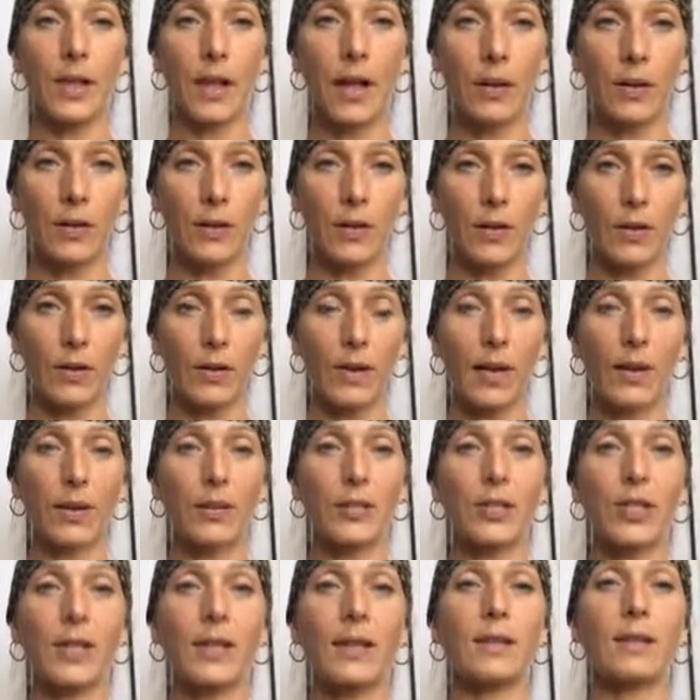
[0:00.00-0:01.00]
that earth
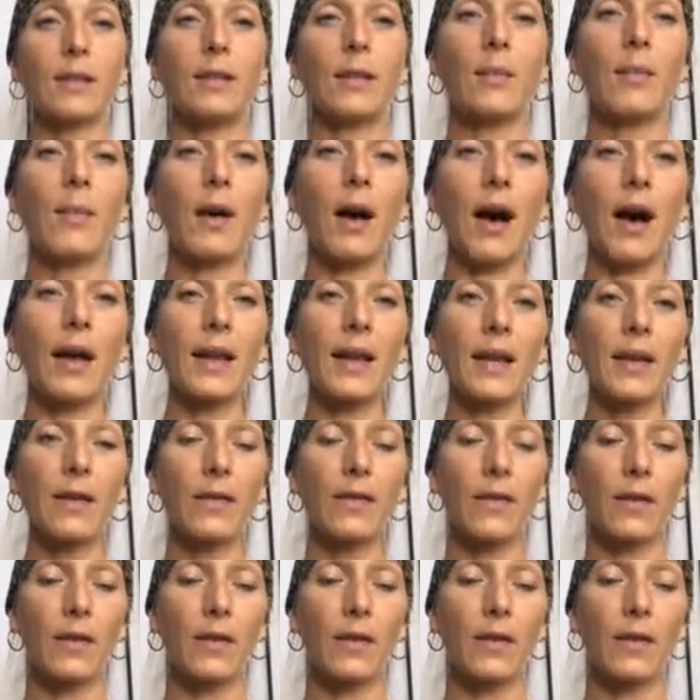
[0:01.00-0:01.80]
energy, into the body.